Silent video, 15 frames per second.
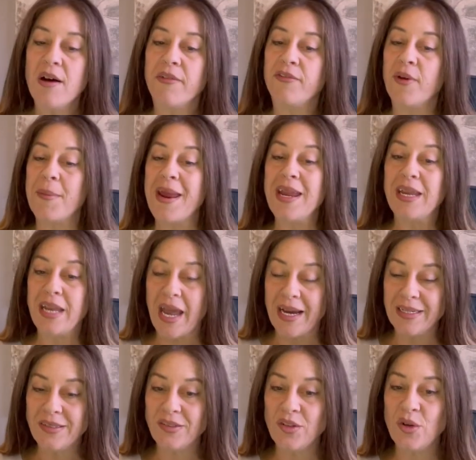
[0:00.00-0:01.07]
from a
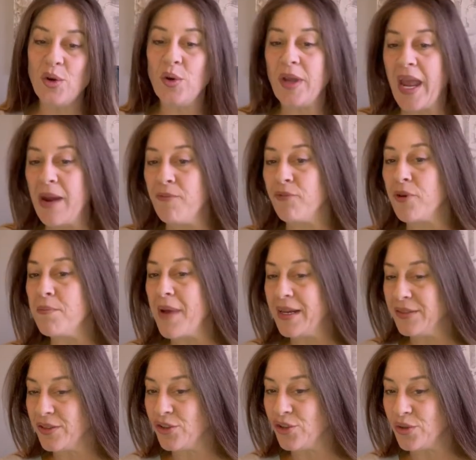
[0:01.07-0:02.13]
guest who came from
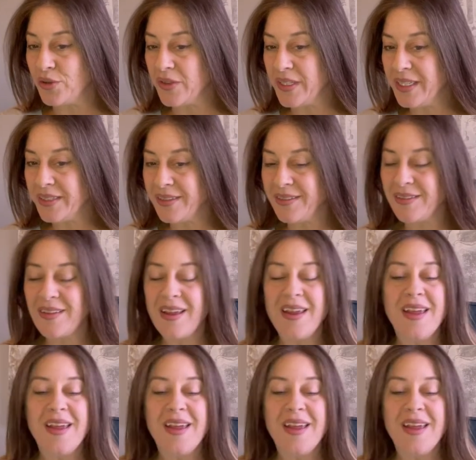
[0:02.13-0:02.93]
Massachusetts.